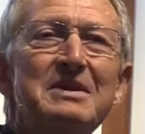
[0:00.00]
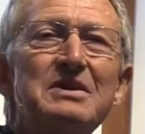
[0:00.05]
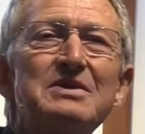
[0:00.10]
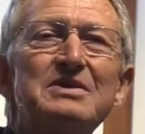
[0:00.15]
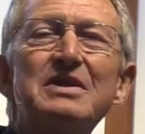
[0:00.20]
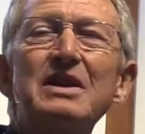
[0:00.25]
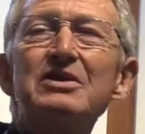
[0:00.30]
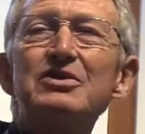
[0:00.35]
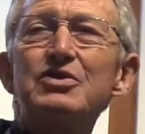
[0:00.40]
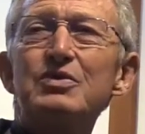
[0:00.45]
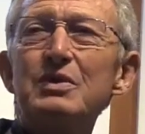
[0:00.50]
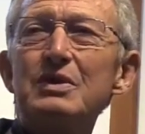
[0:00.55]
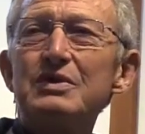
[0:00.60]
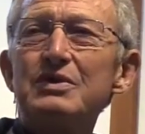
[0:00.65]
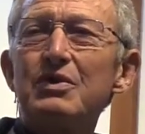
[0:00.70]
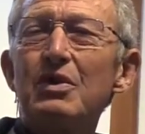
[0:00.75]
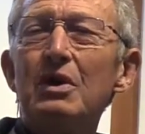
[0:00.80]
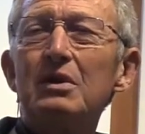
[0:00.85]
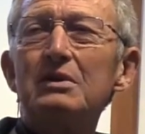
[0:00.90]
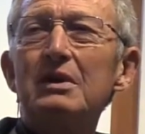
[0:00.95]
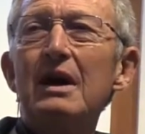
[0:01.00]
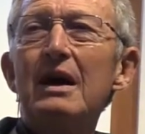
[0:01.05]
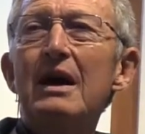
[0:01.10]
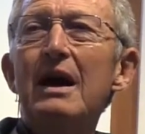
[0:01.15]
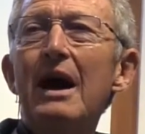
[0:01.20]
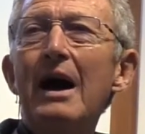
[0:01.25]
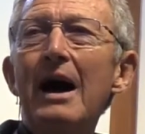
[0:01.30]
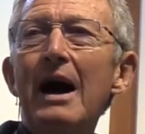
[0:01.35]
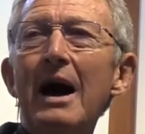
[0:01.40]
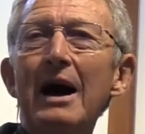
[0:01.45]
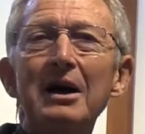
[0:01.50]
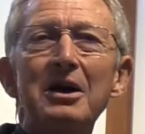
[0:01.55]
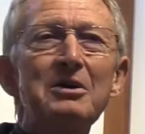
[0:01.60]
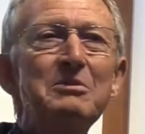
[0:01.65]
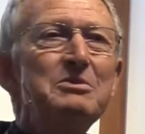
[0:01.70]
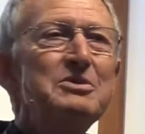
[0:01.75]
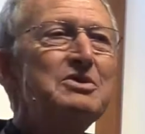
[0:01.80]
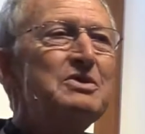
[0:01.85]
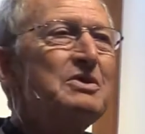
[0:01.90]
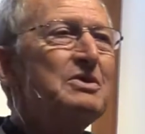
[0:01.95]
centuries called
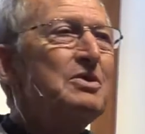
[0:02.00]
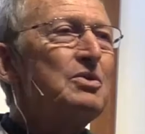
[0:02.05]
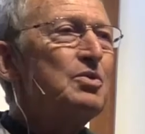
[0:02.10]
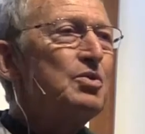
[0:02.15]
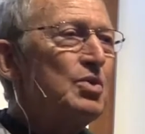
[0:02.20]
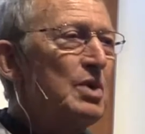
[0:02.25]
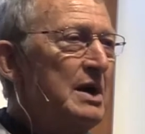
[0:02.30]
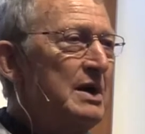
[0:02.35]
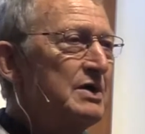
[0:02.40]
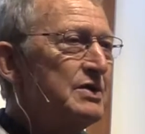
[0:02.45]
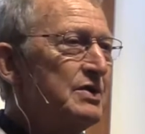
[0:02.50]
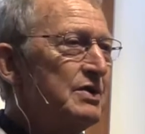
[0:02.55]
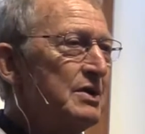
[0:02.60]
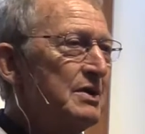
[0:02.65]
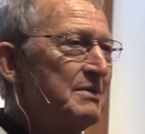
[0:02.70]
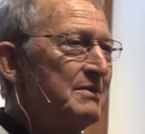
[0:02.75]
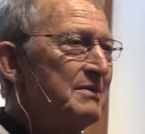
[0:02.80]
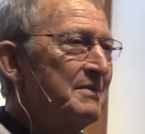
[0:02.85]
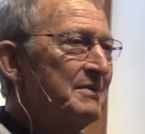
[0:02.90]
Occam's razor.